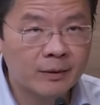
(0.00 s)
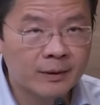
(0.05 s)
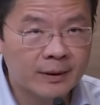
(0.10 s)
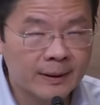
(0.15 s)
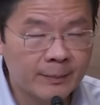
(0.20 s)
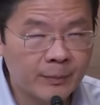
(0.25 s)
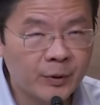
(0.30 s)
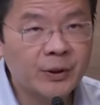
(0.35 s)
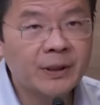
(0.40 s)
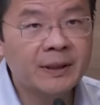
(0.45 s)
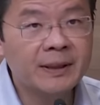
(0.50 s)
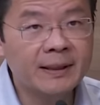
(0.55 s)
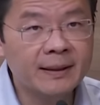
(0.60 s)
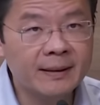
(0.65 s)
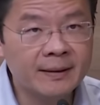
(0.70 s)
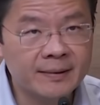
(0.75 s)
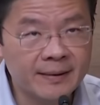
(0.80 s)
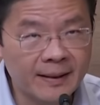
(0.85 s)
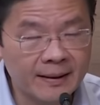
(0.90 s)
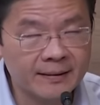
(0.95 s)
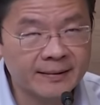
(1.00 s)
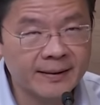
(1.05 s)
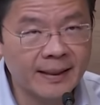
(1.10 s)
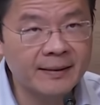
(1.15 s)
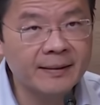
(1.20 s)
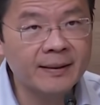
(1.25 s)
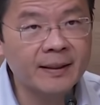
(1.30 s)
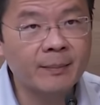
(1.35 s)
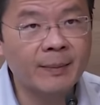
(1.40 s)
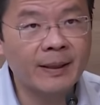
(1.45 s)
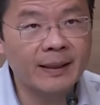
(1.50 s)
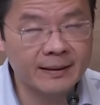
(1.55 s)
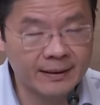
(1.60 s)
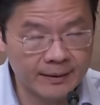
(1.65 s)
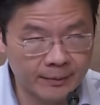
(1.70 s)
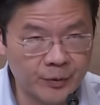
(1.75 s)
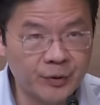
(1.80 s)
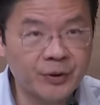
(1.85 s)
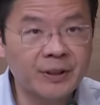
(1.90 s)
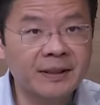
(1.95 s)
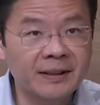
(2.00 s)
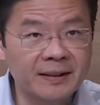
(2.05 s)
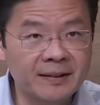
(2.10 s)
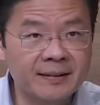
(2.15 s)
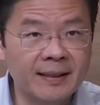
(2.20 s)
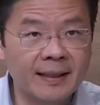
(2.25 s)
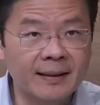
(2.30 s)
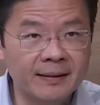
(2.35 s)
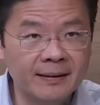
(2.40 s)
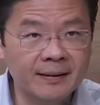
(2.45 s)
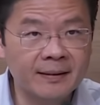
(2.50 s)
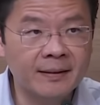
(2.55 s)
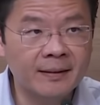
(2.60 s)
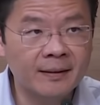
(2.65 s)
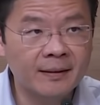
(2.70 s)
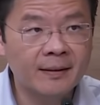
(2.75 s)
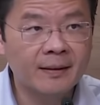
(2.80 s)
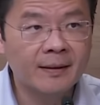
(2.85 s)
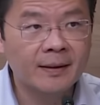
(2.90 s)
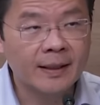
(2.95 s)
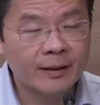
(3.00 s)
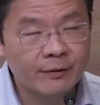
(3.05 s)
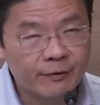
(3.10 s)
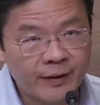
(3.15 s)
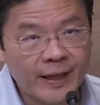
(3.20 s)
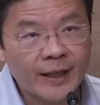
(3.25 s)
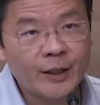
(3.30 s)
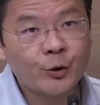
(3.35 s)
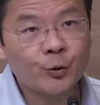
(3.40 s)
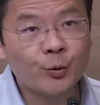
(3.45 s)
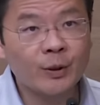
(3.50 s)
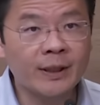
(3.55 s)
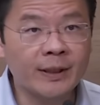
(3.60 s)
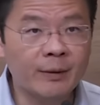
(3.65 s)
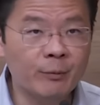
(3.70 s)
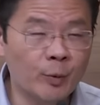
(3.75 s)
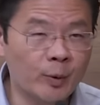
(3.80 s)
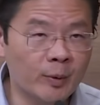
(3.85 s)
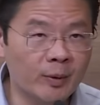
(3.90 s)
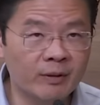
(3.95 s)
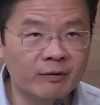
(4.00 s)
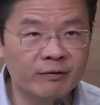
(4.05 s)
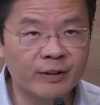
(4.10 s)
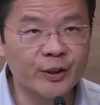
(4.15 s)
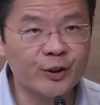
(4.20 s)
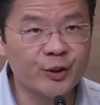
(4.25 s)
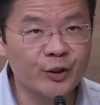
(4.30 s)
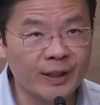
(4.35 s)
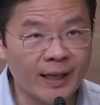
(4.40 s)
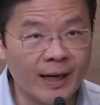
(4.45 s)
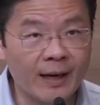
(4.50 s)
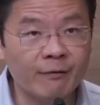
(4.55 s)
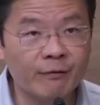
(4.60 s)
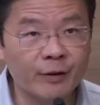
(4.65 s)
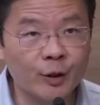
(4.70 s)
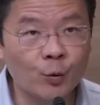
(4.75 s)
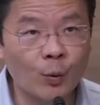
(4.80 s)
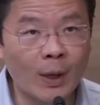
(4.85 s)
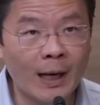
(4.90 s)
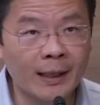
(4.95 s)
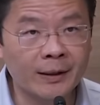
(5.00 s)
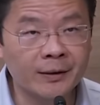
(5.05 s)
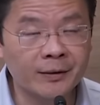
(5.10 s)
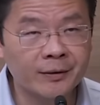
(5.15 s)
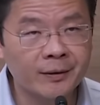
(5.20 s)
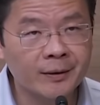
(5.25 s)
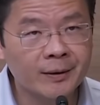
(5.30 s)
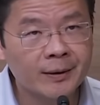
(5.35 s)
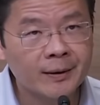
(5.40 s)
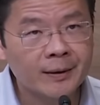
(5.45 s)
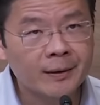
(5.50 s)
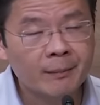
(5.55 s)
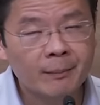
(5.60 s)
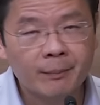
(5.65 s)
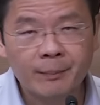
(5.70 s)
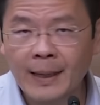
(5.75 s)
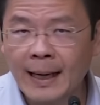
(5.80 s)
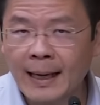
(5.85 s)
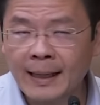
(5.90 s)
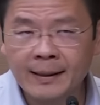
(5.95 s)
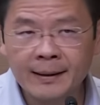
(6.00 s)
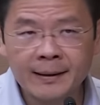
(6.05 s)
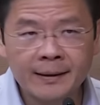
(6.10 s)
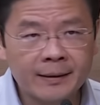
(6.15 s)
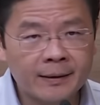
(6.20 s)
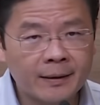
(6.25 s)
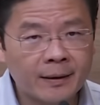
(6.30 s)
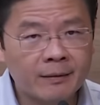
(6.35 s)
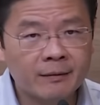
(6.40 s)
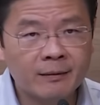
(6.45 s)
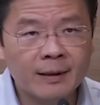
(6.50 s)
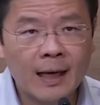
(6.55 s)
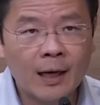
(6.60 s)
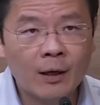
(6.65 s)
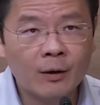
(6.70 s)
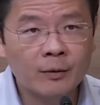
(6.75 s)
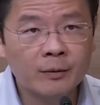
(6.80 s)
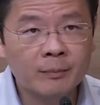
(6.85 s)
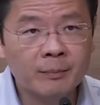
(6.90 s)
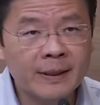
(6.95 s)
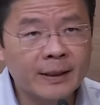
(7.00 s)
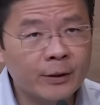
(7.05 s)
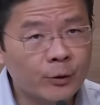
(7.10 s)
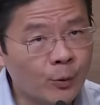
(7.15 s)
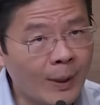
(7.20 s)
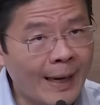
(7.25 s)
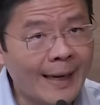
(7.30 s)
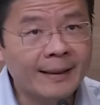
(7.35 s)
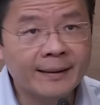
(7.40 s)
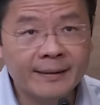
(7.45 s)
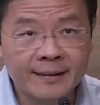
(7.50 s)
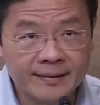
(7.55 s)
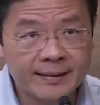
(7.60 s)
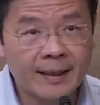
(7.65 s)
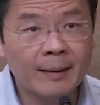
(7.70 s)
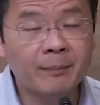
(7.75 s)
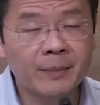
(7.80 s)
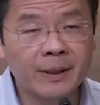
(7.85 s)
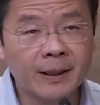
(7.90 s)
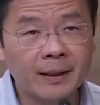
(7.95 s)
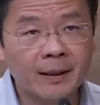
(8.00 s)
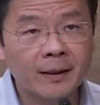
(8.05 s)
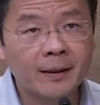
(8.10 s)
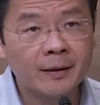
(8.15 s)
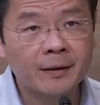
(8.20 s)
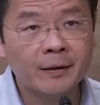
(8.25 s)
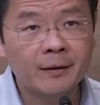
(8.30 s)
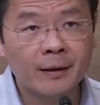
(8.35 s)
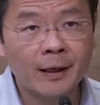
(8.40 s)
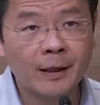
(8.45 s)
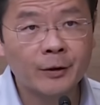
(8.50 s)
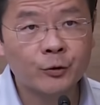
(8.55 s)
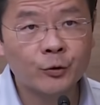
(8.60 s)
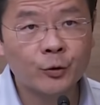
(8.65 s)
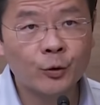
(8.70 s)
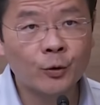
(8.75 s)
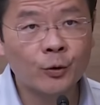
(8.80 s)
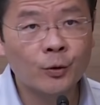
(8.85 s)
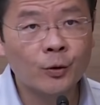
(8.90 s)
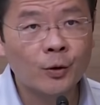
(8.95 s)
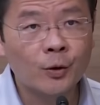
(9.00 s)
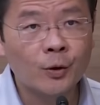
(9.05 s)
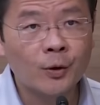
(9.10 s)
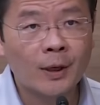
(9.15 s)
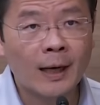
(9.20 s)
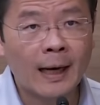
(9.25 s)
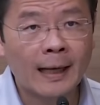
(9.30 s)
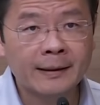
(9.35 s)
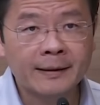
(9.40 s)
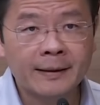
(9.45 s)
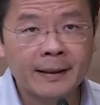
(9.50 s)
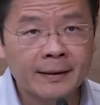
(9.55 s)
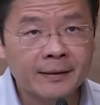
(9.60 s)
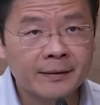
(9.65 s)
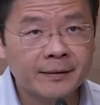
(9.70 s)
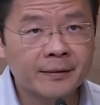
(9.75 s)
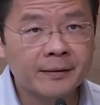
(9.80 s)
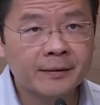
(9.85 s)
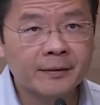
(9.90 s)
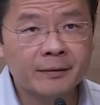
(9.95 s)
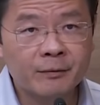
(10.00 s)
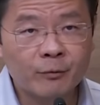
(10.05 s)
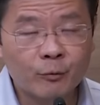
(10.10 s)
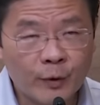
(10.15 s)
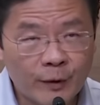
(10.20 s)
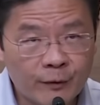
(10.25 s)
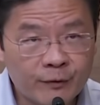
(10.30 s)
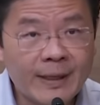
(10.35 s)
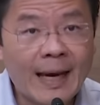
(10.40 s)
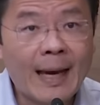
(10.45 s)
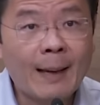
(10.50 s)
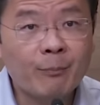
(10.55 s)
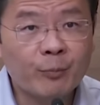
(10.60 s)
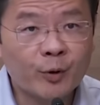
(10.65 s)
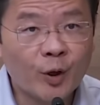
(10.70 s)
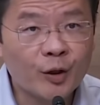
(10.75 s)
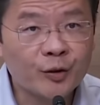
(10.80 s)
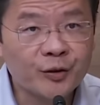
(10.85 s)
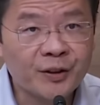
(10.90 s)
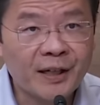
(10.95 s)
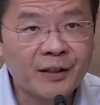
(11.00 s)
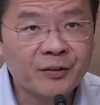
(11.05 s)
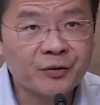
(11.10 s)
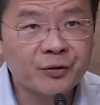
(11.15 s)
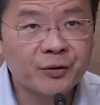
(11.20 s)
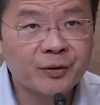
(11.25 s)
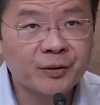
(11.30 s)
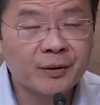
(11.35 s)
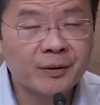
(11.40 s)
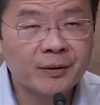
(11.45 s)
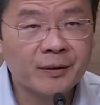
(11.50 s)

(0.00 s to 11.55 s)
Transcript: community center by community center. Eventually, we will reach everyone by around mid to end December, right? So I think with that process,